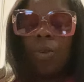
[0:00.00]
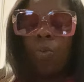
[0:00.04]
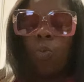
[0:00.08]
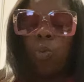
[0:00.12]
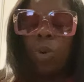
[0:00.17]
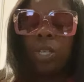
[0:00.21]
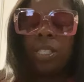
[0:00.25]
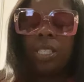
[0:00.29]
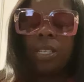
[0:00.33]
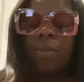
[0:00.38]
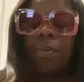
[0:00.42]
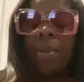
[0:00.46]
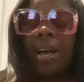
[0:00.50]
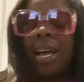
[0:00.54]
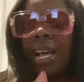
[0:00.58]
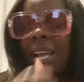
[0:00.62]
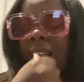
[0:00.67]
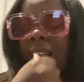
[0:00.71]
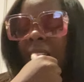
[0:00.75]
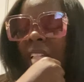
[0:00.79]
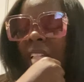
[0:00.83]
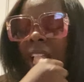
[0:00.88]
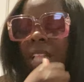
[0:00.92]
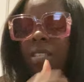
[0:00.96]
what
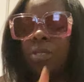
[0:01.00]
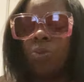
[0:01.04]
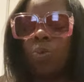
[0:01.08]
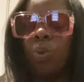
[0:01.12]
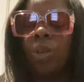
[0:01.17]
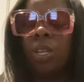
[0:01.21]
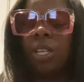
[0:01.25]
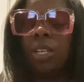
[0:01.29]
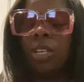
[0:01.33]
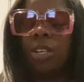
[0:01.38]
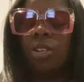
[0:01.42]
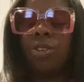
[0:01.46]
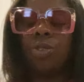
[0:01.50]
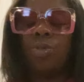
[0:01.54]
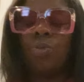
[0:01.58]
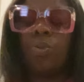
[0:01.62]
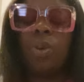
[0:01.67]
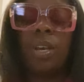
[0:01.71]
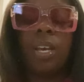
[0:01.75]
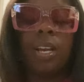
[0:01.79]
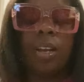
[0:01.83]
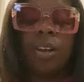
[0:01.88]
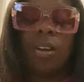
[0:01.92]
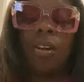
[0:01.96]
somebody is willing to do
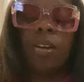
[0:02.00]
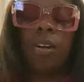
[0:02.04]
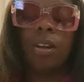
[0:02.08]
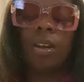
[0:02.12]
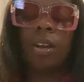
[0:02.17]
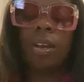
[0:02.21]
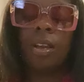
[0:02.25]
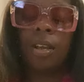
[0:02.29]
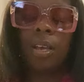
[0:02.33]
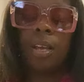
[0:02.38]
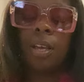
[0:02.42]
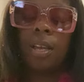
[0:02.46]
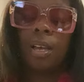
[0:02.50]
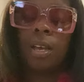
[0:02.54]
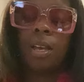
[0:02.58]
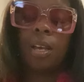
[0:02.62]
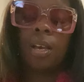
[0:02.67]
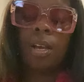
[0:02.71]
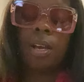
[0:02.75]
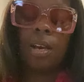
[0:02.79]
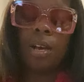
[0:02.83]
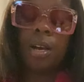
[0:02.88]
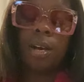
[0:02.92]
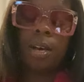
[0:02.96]
here.
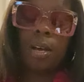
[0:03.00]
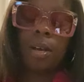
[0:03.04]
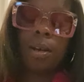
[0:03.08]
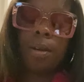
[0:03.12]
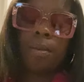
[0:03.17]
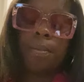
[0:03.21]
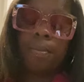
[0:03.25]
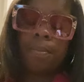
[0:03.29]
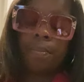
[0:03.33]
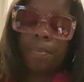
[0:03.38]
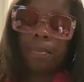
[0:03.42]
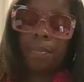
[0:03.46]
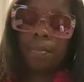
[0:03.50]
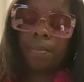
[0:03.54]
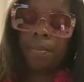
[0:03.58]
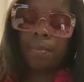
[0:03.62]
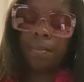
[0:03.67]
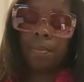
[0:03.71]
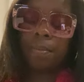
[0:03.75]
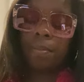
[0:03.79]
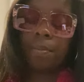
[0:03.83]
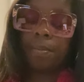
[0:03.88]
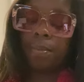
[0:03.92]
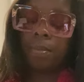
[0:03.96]
Um,
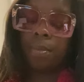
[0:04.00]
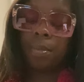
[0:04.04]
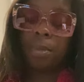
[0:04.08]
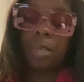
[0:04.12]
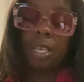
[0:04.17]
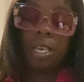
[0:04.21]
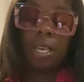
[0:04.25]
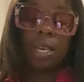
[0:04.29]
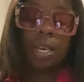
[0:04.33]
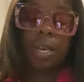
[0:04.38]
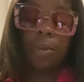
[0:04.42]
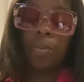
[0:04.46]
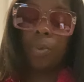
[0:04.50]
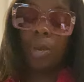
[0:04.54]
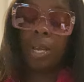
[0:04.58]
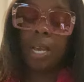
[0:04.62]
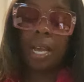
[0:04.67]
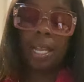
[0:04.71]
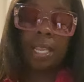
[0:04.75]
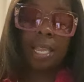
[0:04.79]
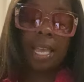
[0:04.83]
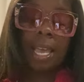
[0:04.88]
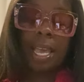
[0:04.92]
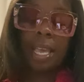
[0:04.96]
yeah, we
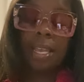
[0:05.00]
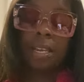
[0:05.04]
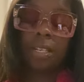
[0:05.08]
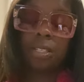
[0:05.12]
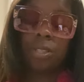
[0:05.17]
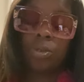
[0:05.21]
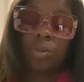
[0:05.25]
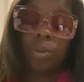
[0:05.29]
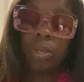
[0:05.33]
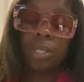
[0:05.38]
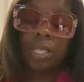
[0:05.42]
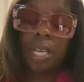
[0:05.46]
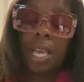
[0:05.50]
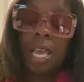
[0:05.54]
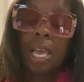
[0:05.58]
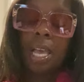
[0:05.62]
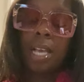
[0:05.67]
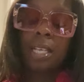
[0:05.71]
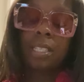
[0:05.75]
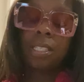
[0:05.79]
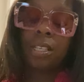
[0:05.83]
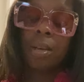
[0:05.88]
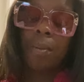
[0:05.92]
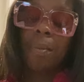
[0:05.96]
got the Eight of Swords.
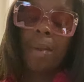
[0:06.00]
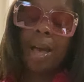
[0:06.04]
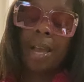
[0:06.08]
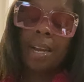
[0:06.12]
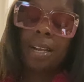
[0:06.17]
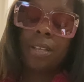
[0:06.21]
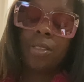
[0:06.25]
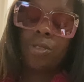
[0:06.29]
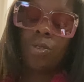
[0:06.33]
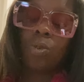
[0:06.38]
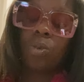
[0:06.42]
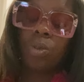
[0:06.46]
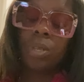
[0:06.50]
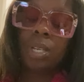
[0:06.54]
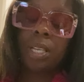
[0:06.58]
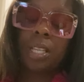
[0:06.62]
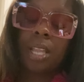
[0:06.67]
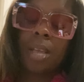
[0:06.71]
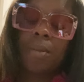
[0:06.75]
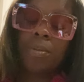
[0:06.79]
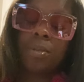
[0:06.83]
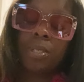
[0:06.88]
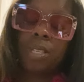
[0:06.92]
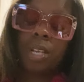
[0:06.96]
Somebody thought that
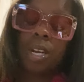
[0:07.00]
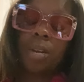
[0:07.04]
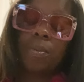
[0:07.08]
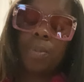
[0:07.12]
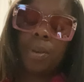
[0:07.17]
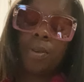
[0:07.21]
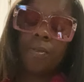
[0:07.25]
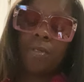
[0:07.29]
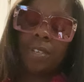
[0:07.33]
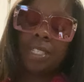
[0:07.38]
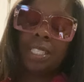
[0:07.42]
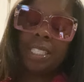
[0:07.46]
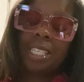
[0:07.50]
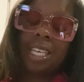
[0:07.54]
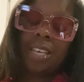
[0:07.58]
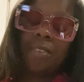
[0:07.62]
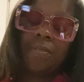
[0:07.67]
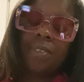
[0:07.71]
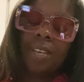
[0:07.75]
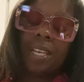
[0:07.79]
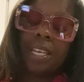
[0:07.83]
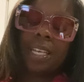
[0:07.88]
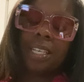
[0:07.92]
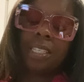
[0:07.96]
they was going to be
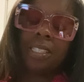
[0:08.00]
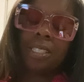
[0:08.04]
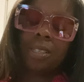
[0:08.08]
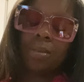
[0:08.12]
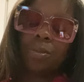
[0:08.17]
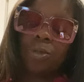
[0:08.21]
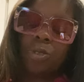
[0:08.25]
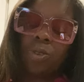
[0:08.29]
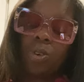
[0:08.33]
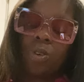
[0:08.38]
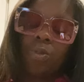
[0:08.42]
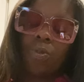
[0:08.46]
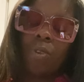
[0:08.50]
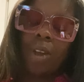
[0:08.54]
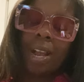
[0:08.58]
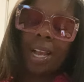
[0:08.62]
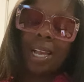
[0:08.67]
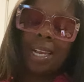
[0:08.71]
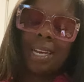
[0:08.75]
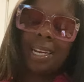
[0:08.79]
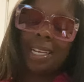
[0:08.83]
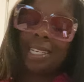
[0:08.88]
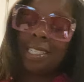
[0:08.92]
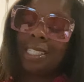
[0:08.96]
receiving some sort of
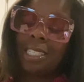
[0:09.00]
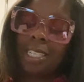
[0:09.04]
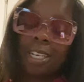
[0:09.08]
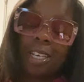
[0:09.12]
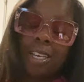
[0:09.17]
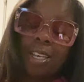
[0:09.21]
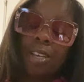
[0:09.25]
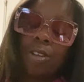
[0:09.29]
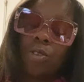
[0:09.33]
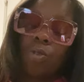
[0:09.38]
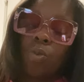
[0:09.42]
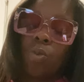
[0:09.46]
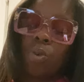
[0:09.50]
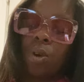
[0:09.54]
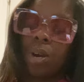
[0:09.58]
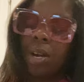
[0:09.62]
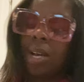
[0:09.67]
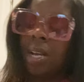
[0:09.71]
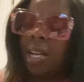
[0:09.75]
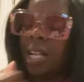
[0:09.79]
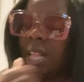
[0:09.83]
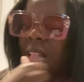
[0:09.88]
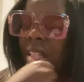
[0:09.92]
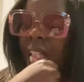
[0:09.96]
recognition or
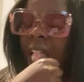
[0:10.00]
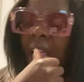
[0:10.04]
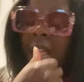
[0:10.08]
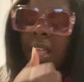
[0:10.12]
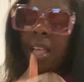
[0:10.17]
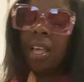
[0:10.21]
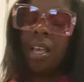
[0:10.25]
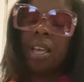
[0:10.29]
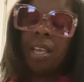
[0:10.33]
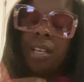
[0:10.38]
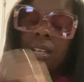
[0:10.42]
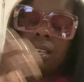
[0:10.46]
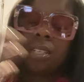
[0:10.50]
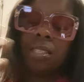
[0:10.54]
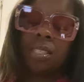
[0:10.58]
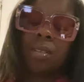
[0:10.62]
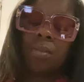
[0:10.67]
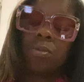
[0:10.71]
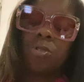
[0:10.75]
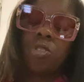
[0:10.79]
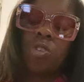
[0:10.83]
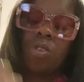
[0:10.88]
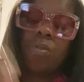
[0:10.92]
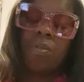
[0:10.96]
uh,
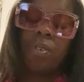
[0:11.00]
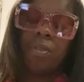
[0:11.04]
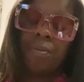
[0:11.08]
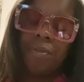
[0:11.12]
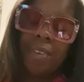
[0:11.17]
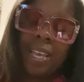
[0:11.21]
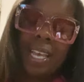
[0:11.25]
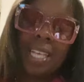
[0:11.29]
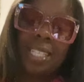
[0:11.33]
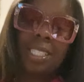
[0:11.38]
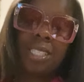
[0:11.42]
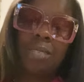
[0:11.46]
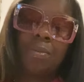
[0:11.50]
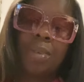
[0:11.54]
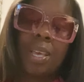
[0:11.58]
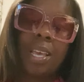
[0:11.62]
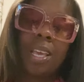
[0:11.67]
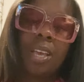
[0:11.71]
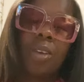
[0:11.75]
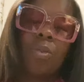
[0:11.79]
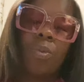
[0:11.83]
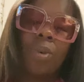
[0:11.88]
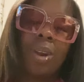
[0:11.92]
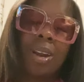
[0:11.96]
some sort of
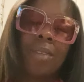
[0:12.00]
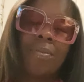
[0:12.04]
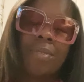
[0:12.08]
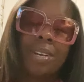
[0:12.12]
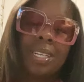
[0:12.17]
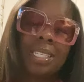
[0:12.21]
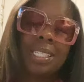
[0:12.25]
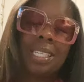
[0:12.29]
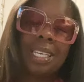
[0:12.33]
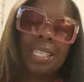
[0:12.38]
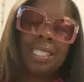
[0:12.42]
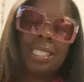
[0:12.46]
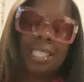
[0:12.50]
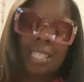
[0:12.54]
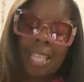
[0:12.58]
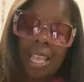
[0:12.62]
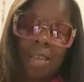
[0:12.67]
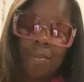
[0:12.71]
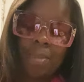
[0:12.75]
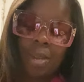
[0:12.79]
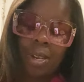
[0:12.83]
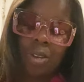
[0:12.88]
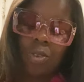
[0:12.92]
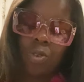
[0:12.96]
advancement and whatever this is that
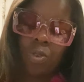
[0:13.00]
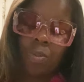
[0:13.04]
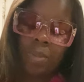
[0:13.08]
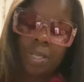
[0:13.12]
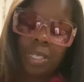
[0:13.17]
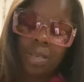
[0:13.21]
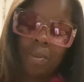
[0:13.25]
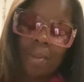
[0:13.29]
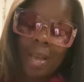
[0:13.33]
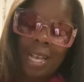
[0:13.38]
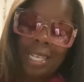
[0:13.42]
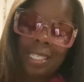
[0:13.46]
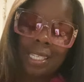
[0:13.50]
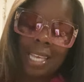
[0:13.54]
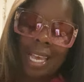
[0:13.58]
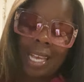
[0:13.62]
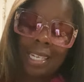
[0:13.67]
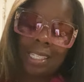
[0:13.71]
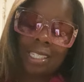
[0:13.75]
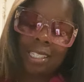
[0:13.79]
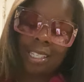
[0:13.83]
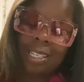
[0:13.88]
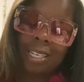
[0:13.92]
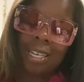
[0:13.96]
they've been doing. But somebody's
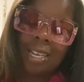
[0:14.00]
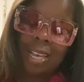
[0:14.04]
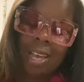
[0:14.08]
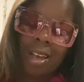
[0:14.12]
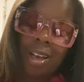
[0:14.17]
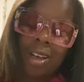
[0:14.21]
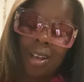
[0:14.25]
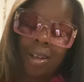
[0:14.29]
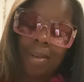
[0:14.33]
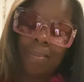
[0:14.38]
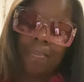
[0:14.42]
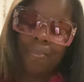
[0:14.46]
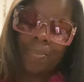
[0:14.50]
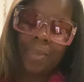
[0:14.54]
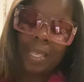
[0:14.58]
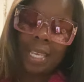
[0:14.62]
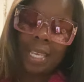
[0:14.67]
actually, um,